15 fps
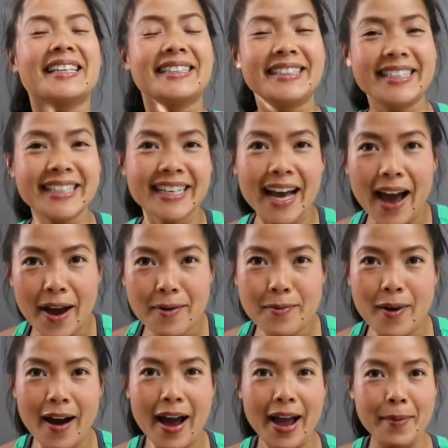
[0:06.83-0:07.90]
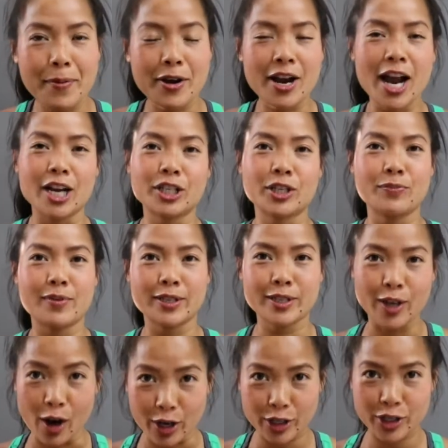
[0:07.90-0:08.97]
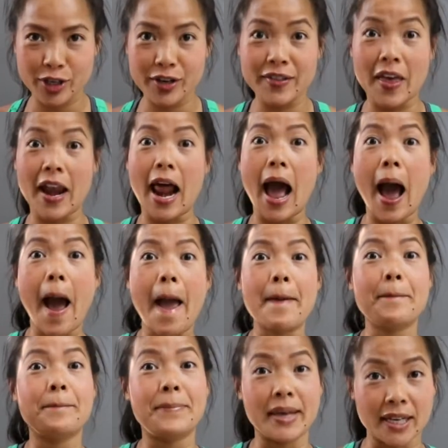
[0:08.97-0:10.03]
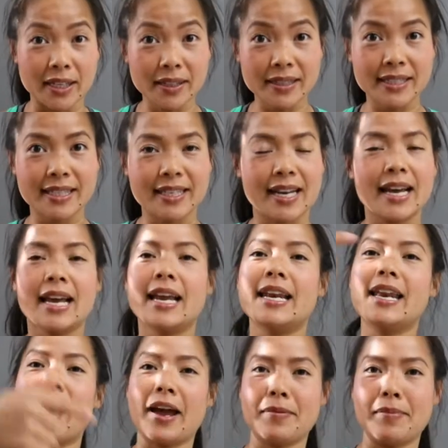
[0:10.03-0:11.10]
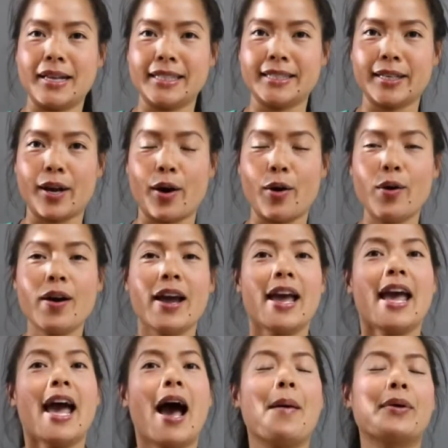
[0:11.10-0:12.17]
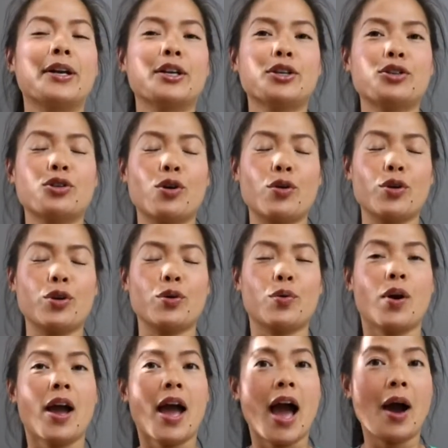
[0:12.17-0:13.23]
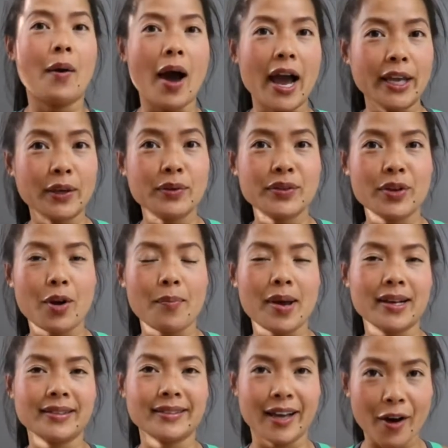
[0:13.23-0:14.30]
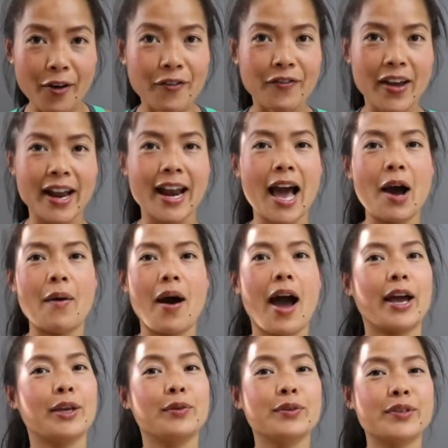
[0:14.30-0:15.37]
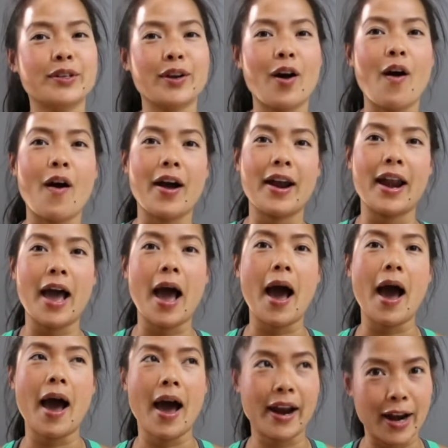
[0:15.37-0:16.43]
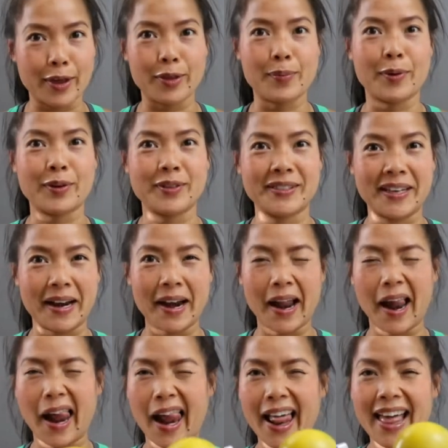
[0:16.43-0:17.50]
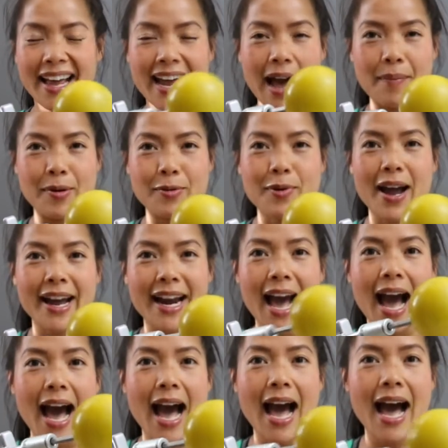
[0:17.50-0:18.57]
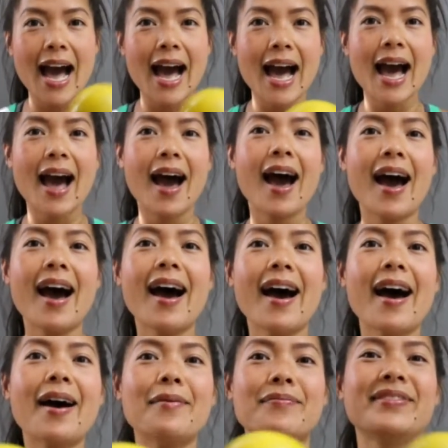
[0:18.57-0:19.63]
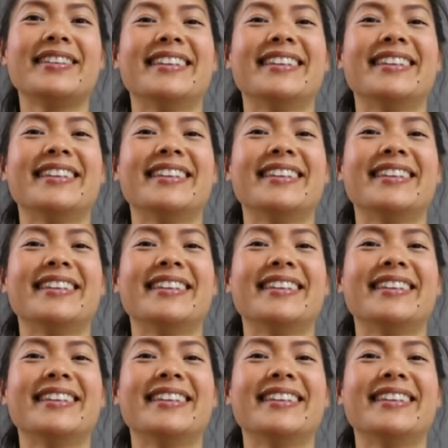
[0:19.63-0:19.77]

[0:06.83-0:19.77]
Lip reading: DIY percussion massager that I built 9 months ago. I'm going to show you how I use it on myself and how I use it on another person. Coming right up!